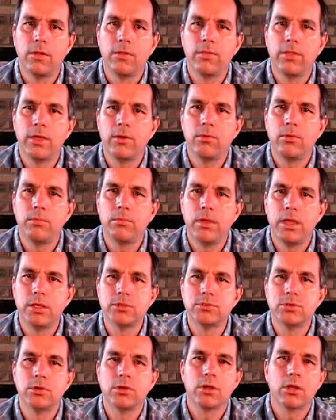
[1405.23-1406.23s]
They will
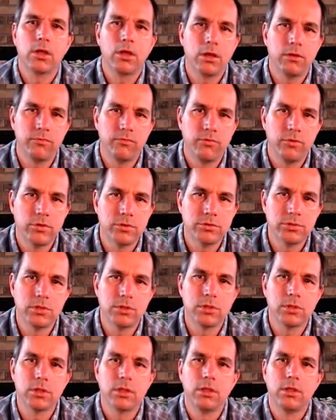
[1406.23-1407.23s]
measure
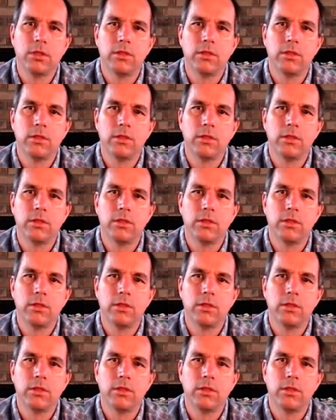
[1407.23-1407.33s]
convergence.